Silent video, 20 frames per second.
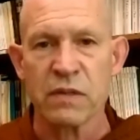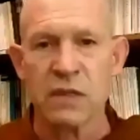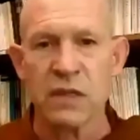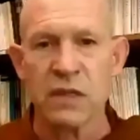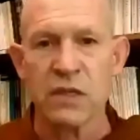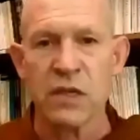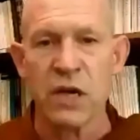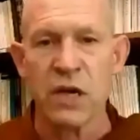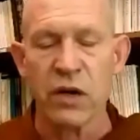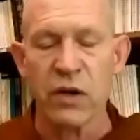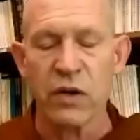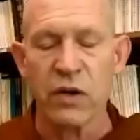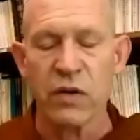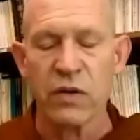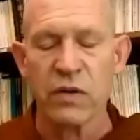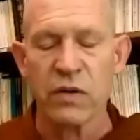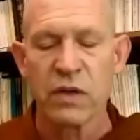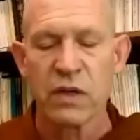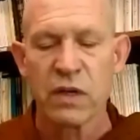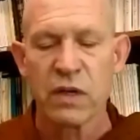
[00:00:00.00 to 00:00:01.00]

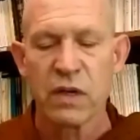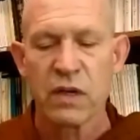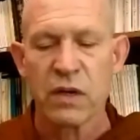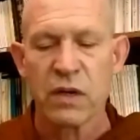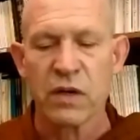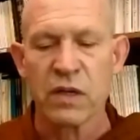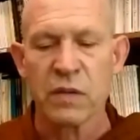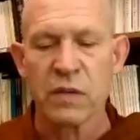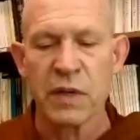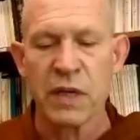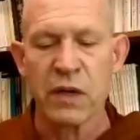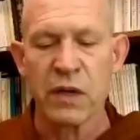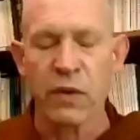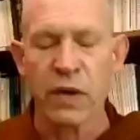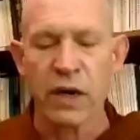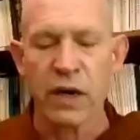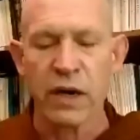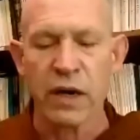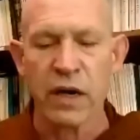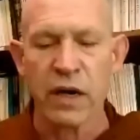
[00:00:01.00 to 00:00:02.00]
know, or to be
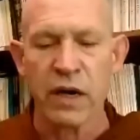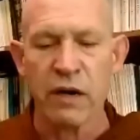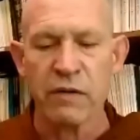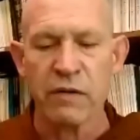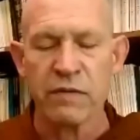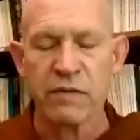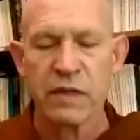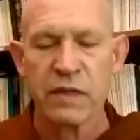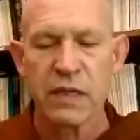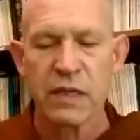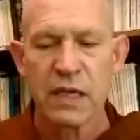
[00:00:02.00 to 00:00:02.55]
aware of,